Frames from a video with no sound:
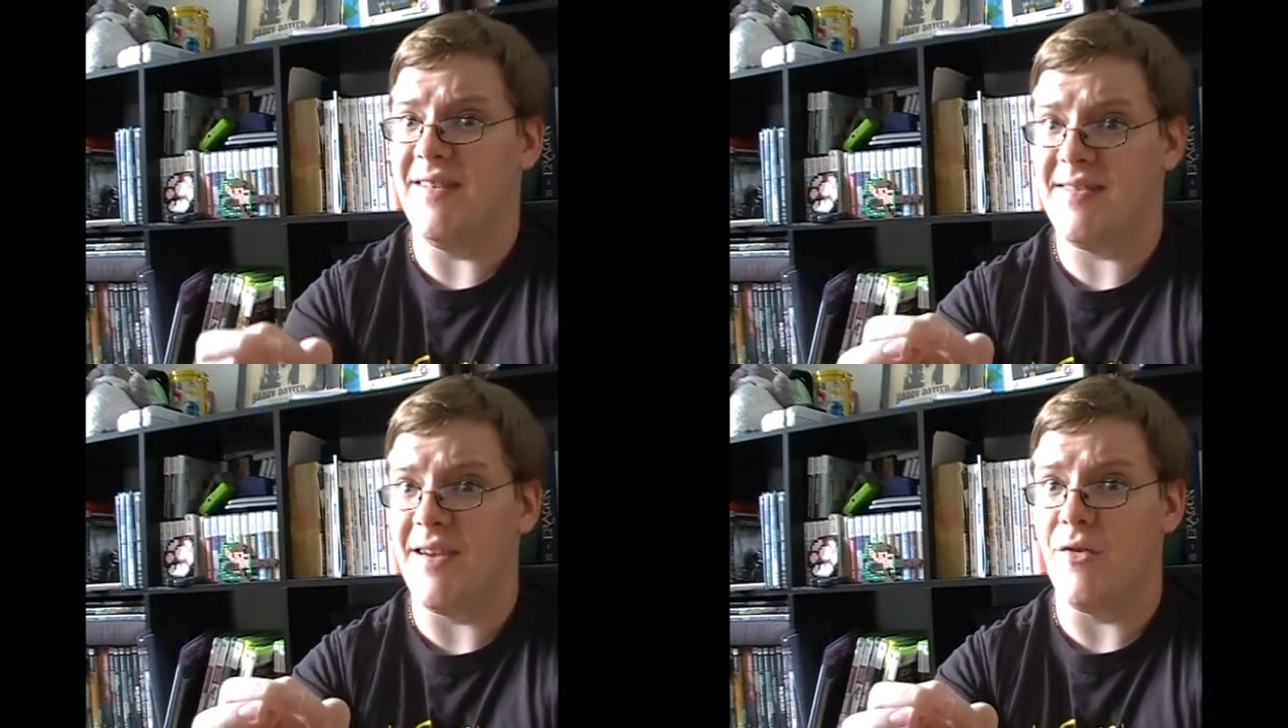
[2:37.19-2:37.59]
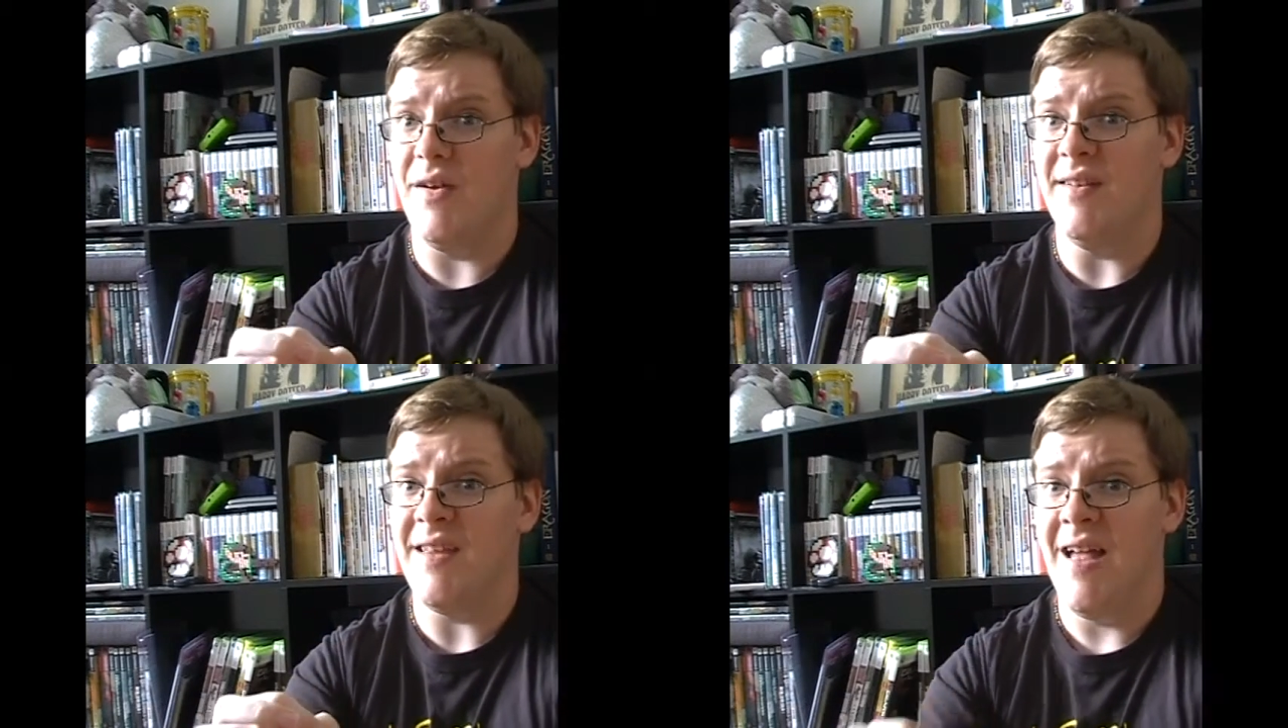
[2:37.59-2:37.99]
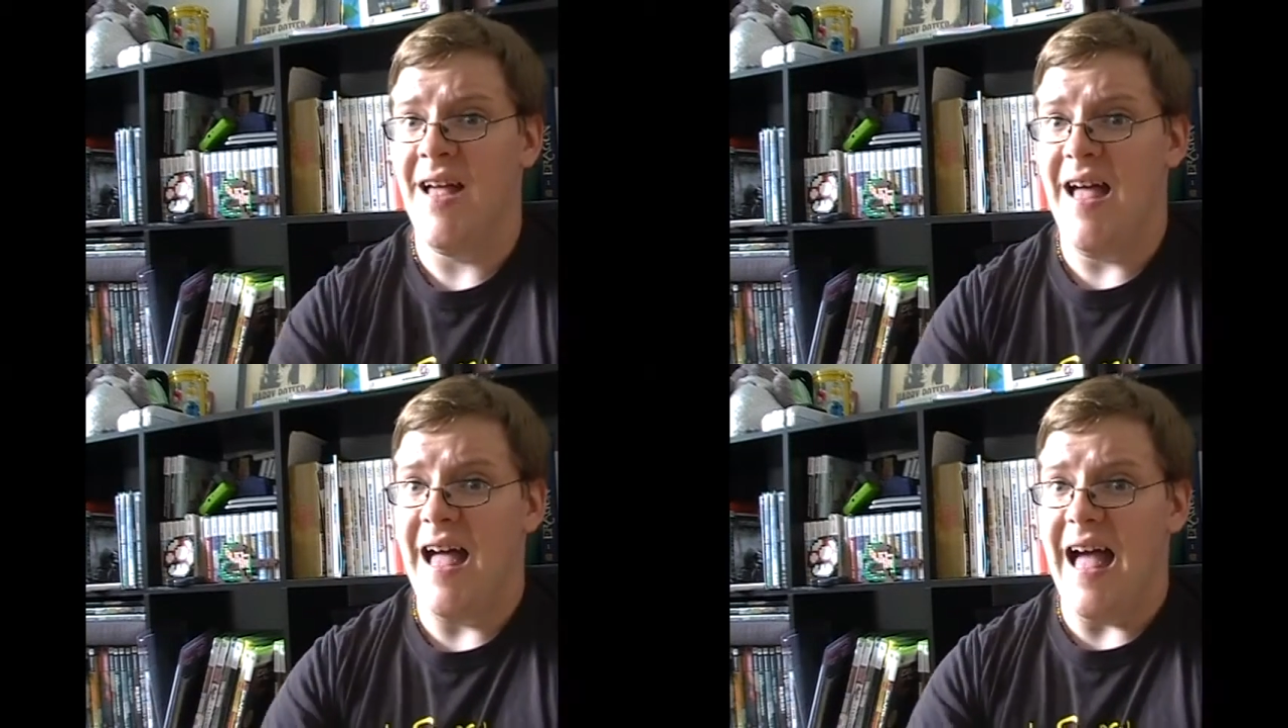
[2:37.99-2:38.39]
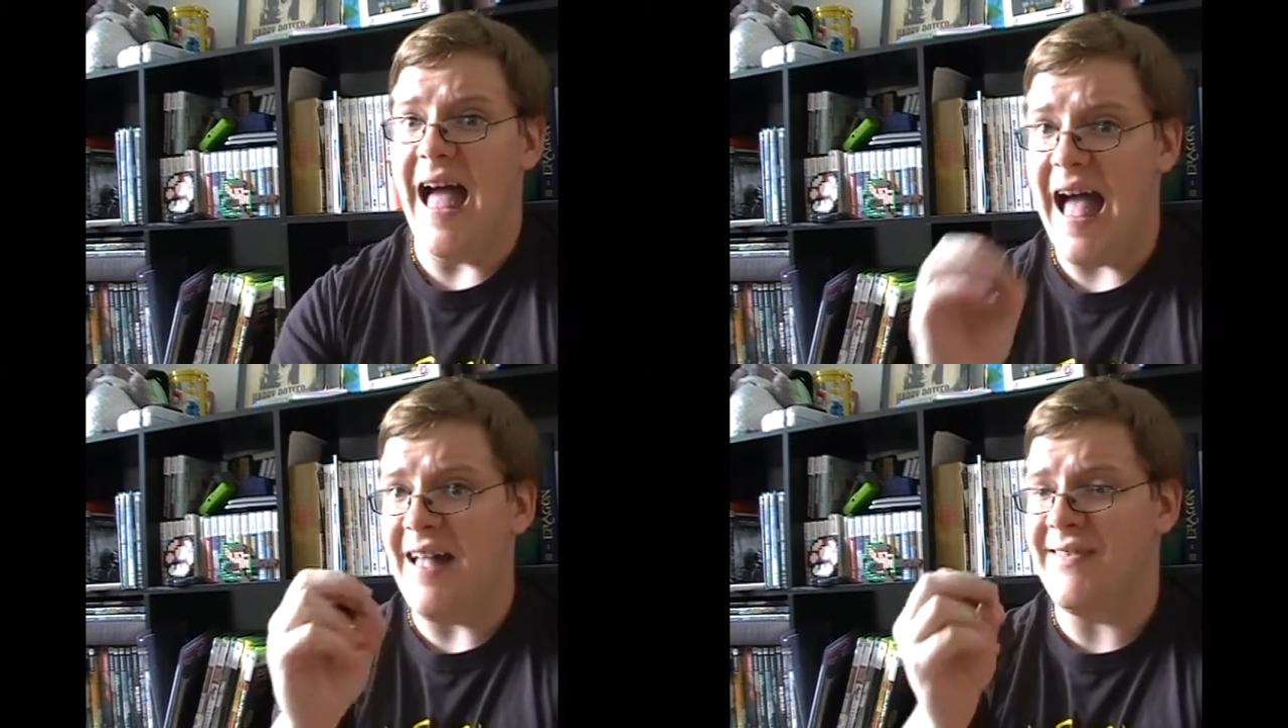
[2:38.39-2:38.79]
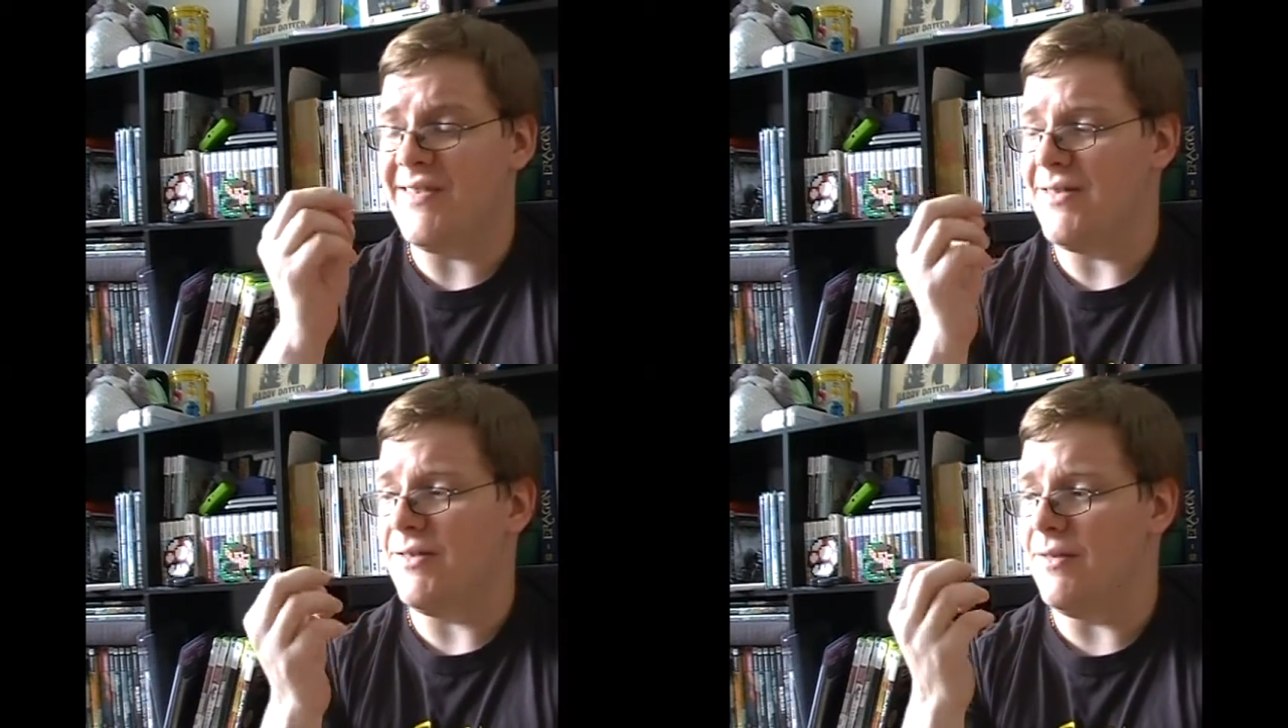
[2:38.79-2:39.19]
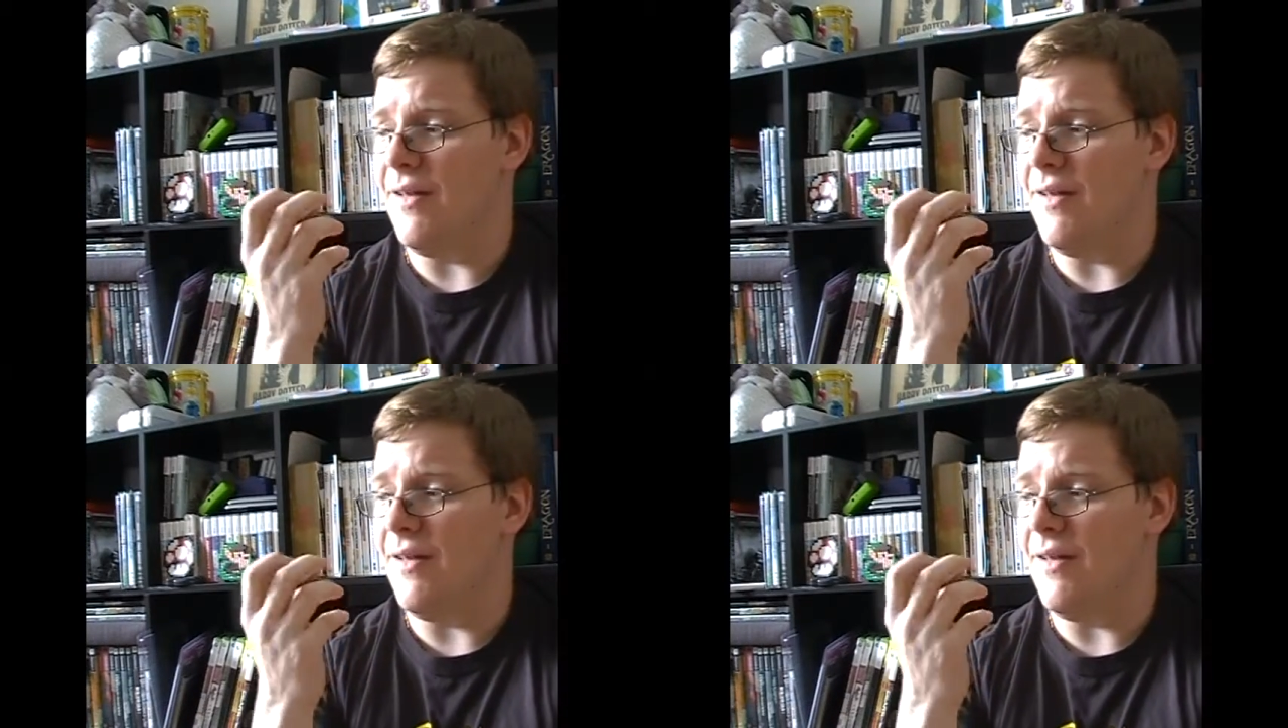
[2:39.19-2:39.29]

series has